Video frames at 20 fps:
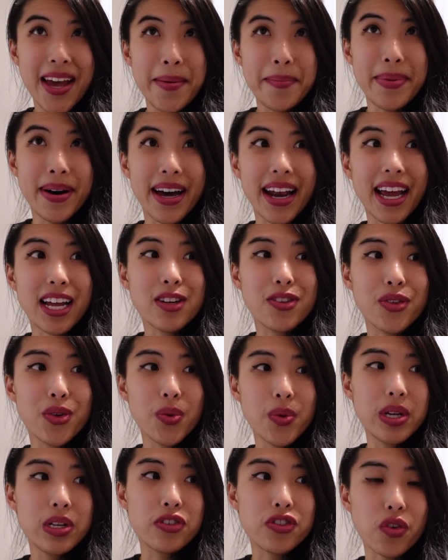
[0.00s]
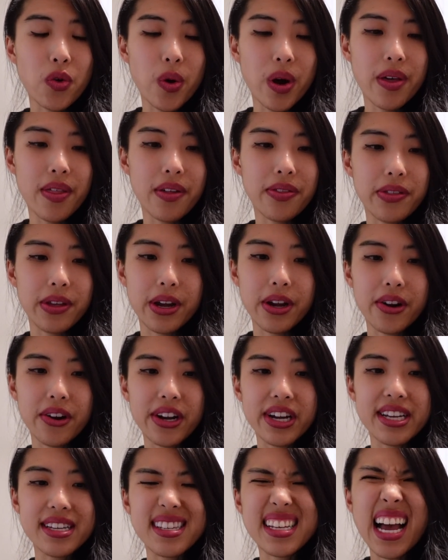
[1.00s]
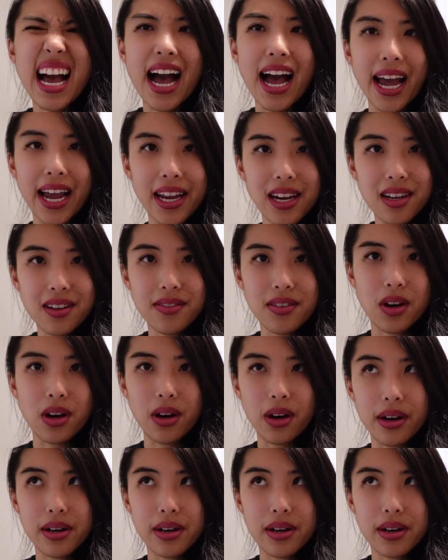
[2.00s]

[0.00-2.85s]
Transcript: but I do enjoy that there is kind of